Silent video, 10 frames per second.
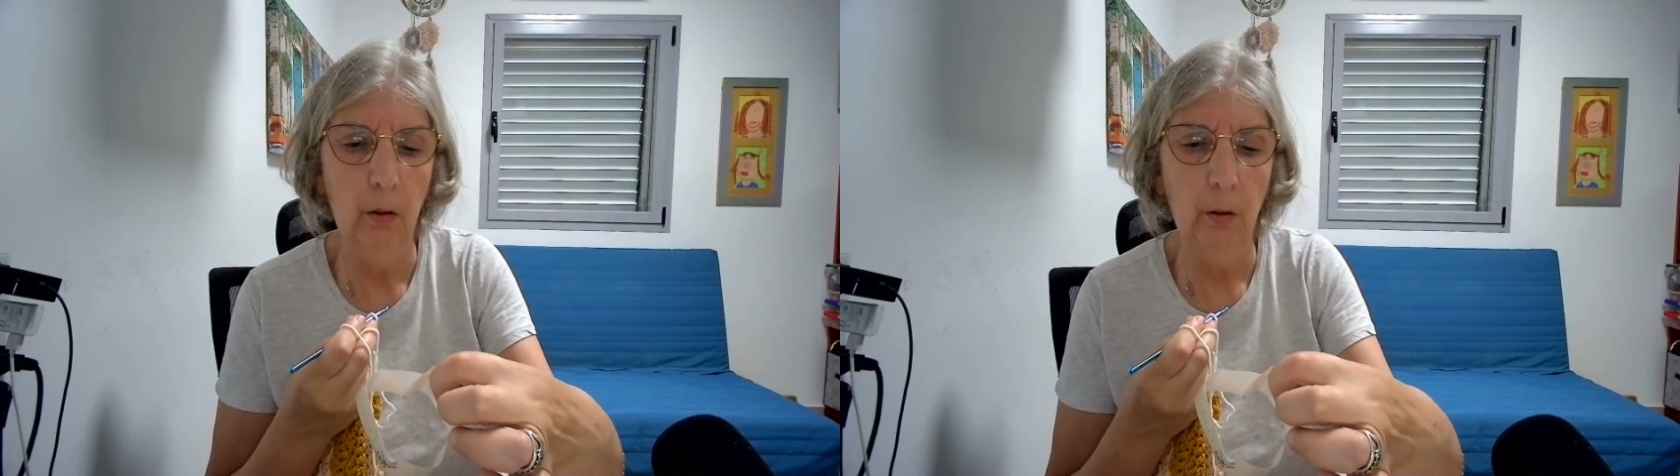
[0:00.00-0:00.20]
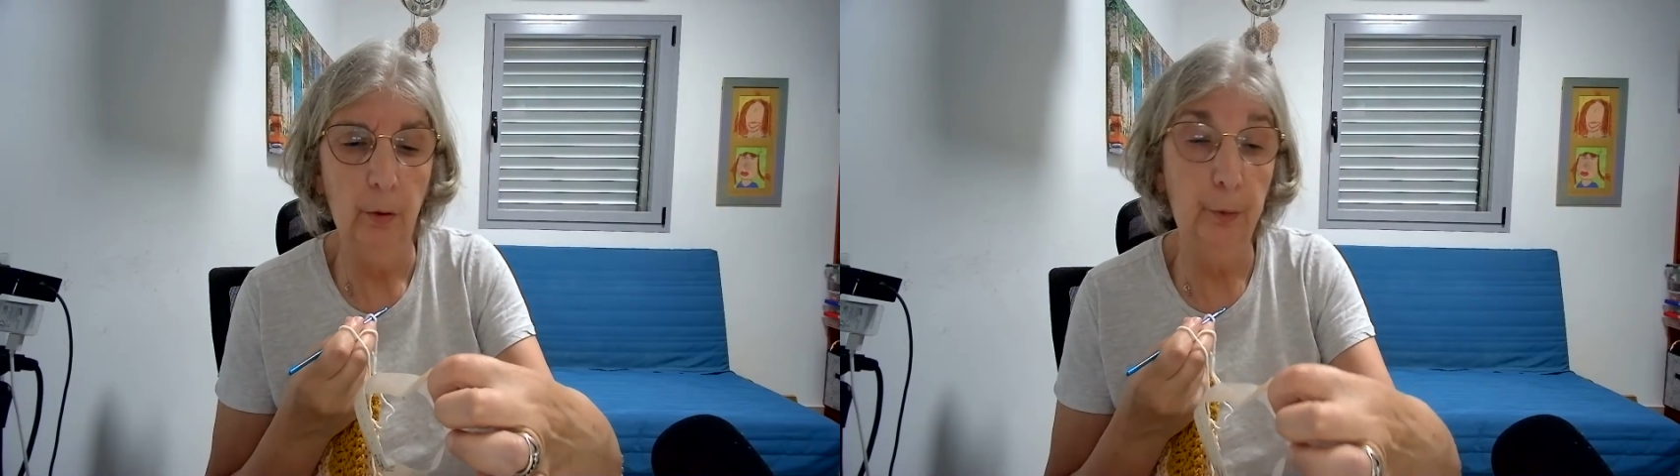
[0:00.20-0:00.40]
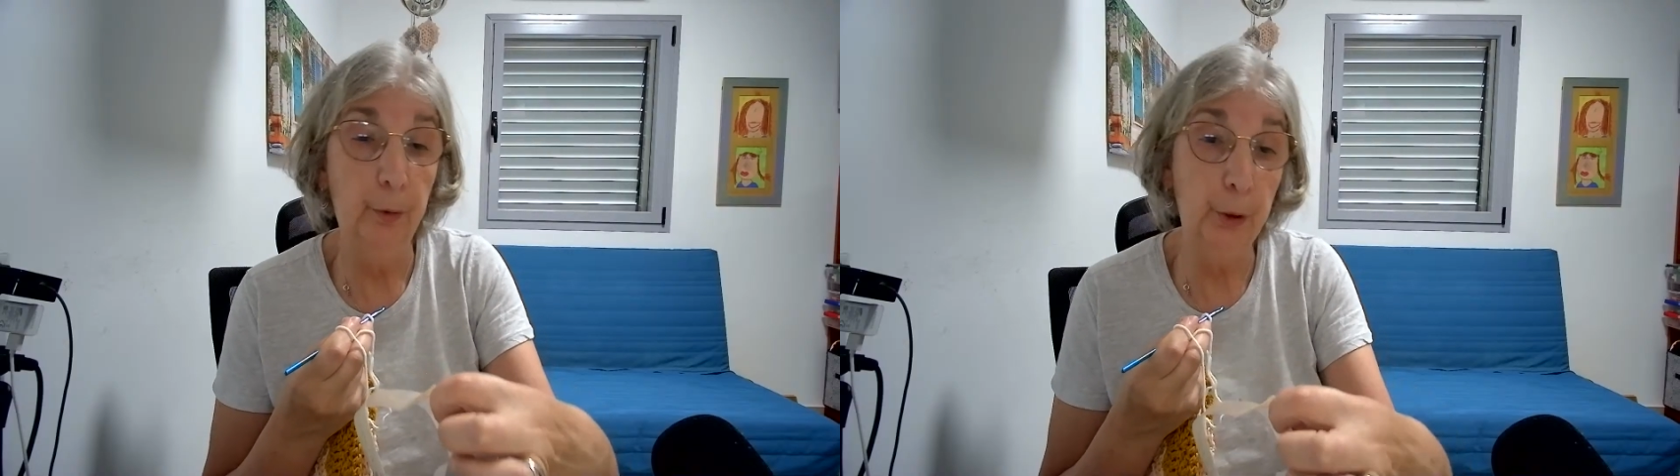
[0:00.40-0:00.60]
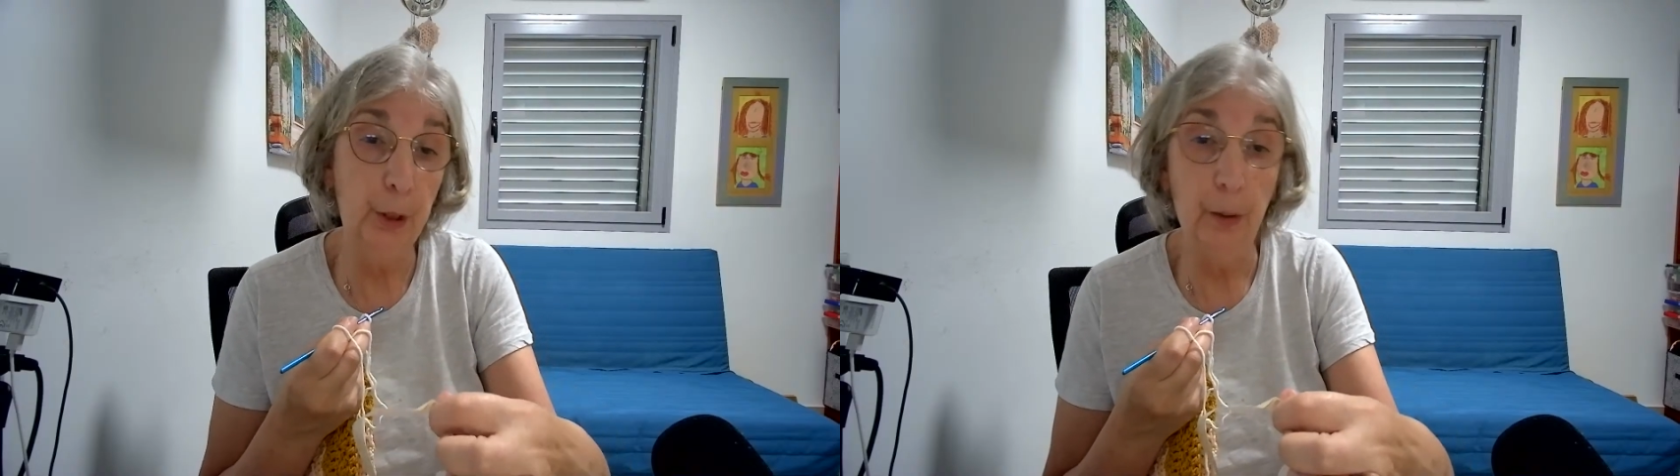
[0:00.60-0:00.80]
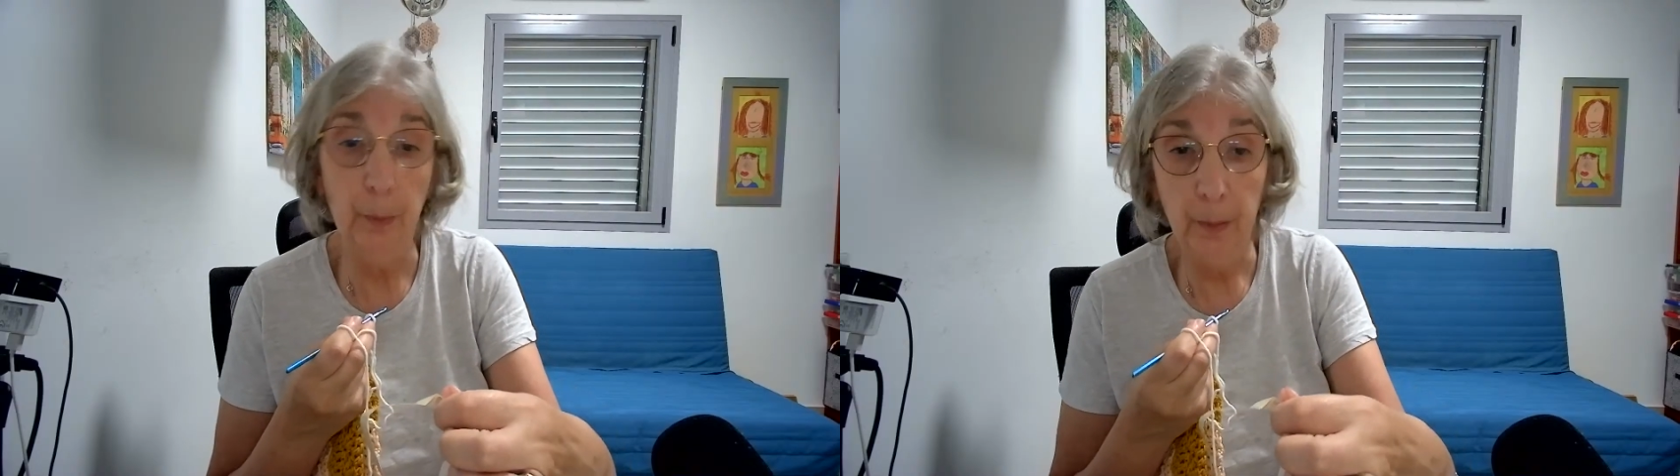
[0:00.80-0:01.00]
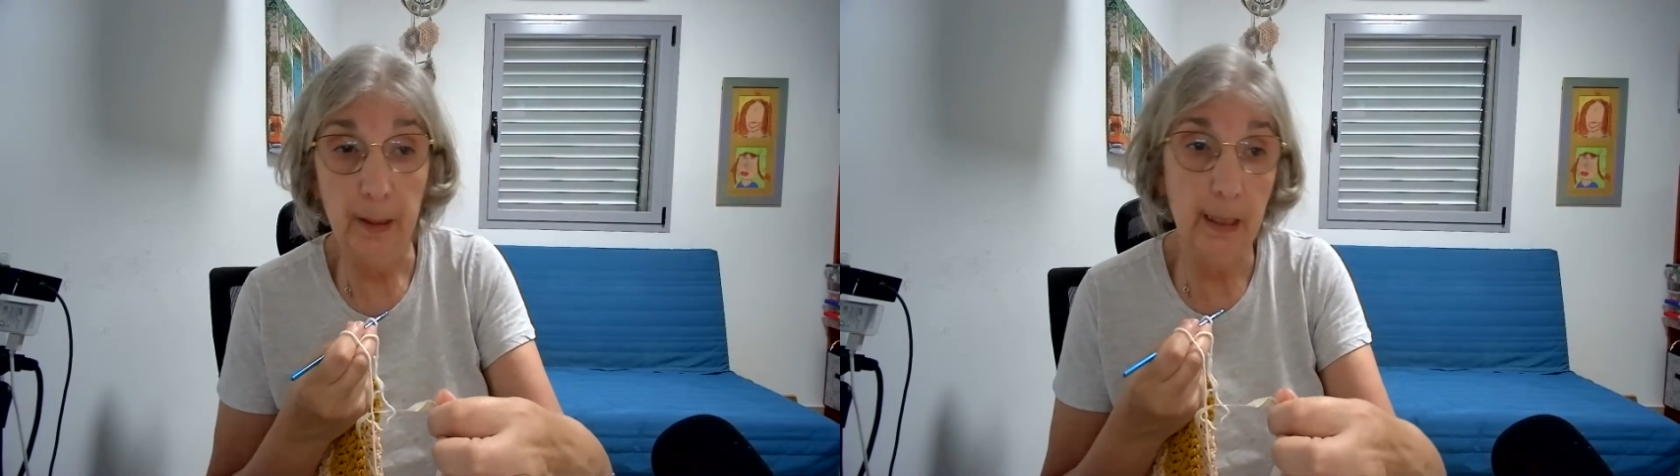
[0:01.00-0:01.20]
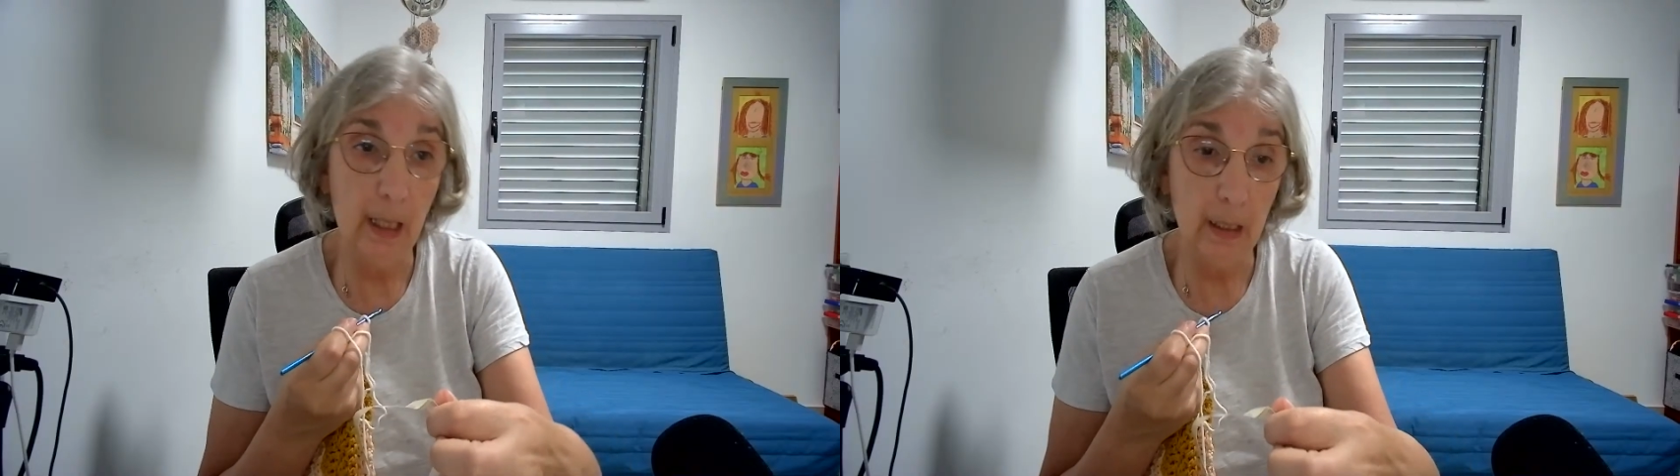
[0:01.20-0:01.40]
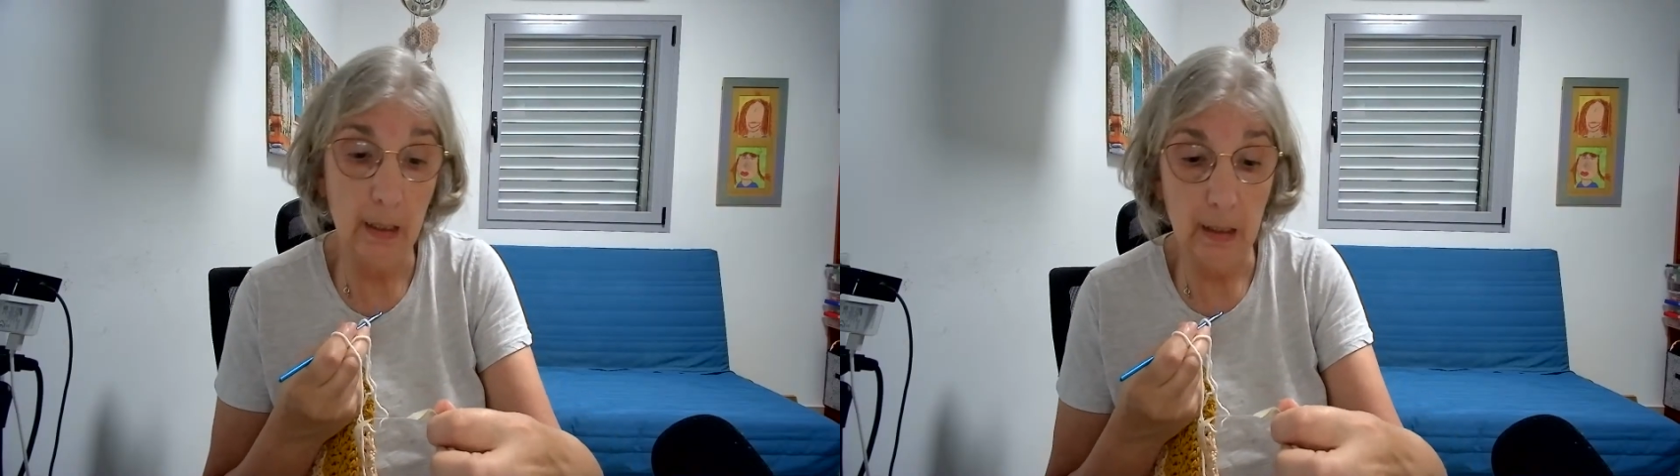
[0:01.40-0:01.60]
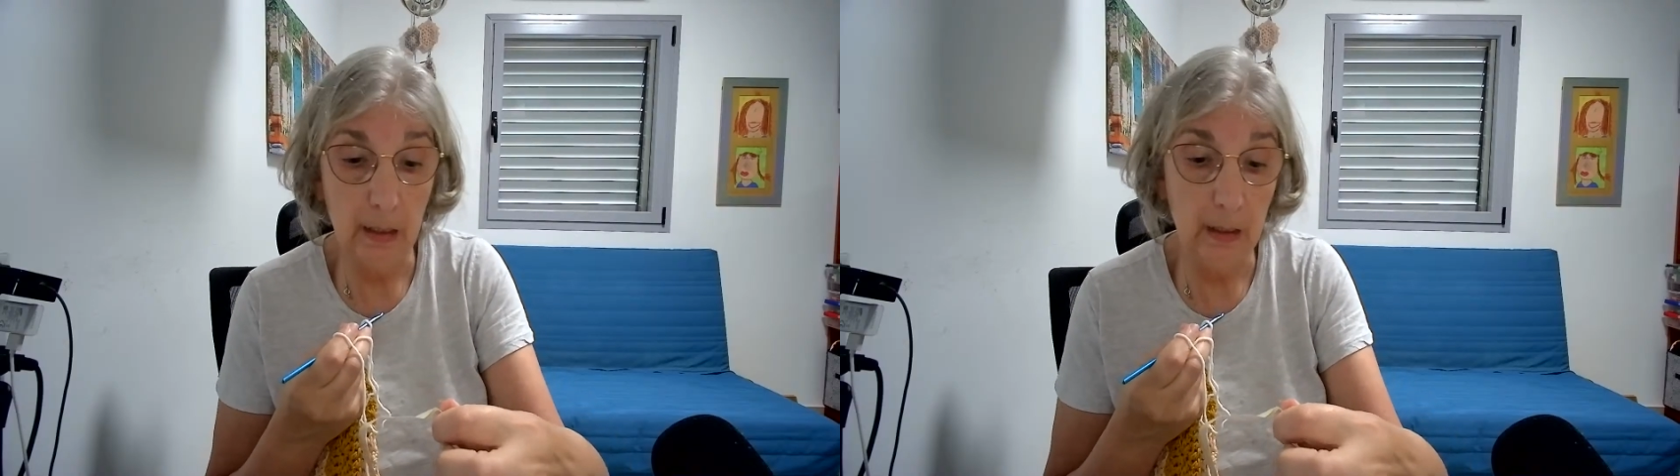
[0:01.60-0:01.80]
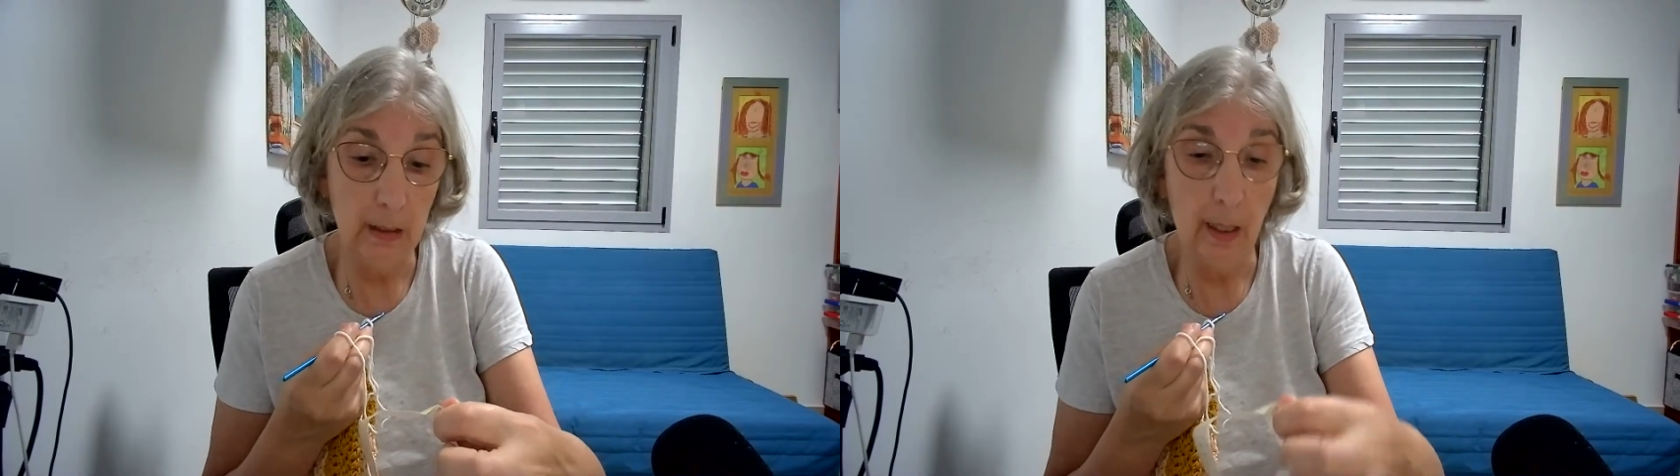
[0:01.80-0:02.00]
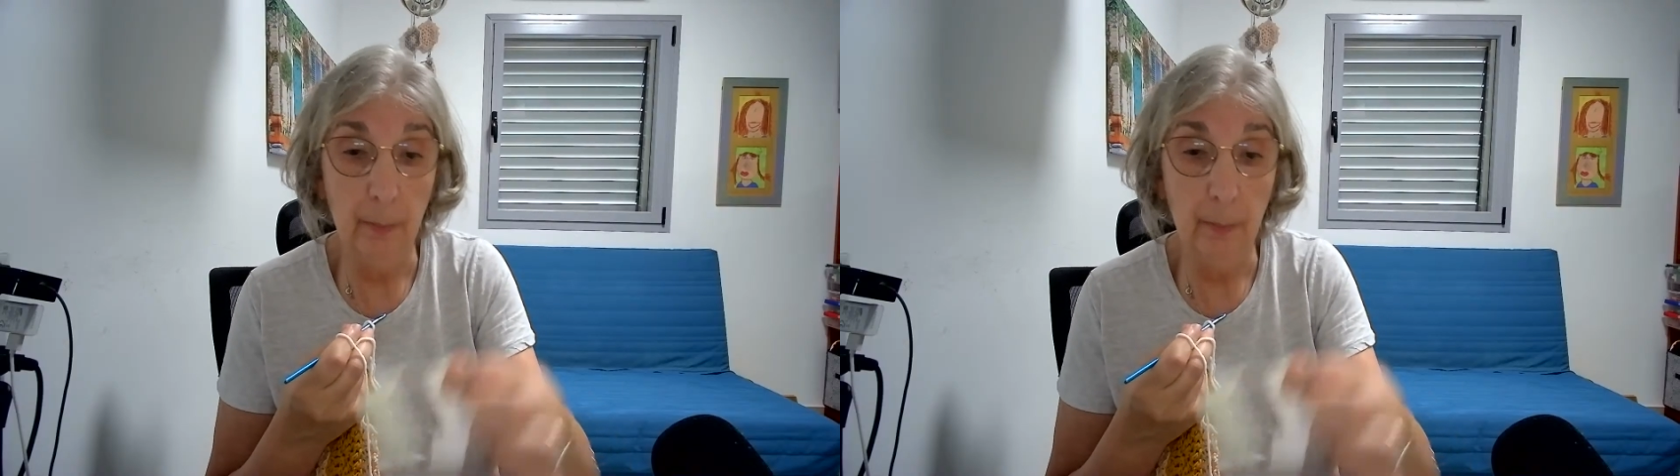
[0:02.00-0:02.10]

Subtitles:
crochet hook sizes.